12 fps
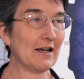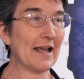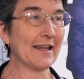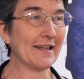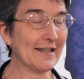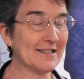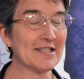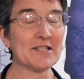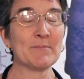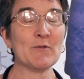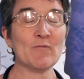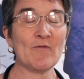hard
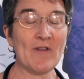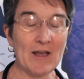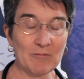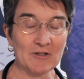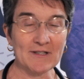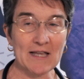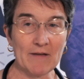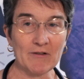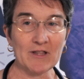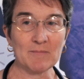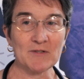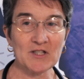on the process.
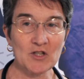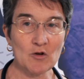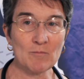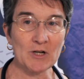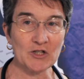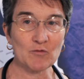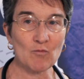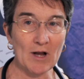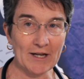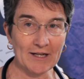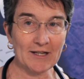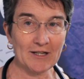You
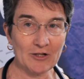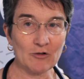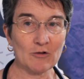need to